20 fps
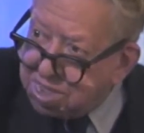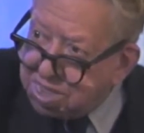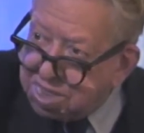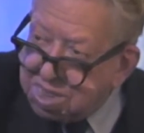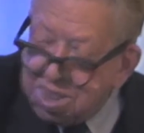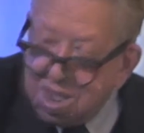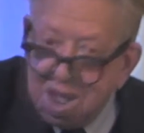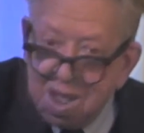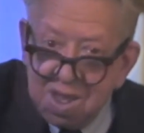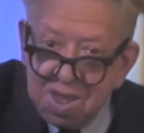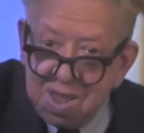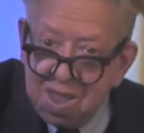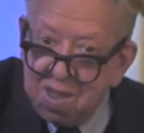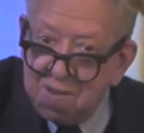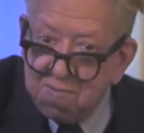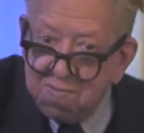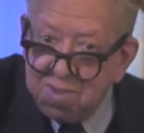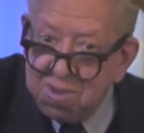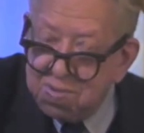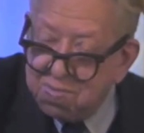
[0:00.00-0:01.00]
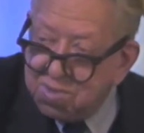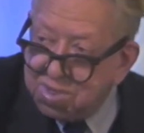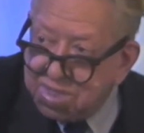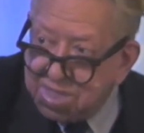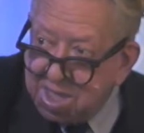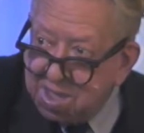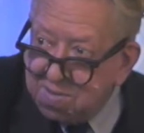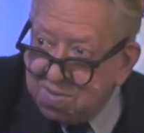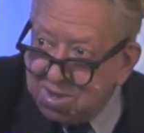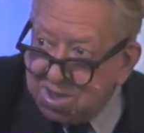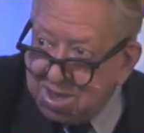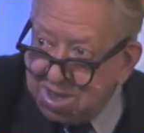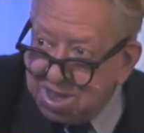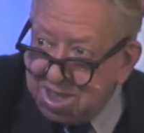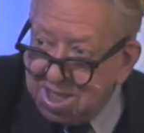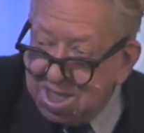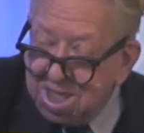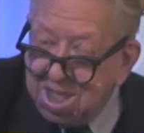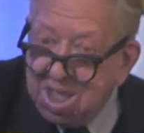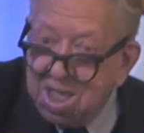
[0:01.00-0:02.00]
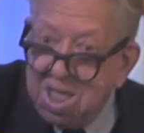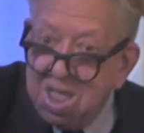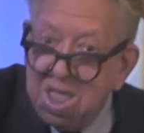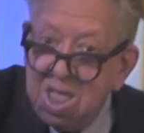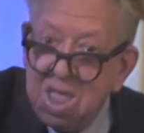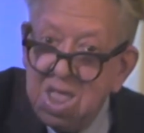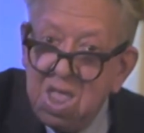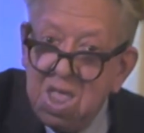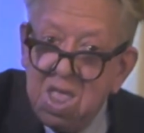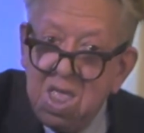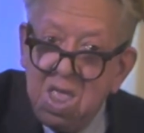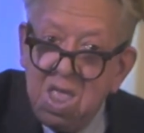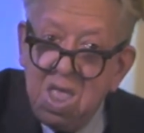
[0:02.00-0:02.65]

Oh. God help me with that one. That sounds.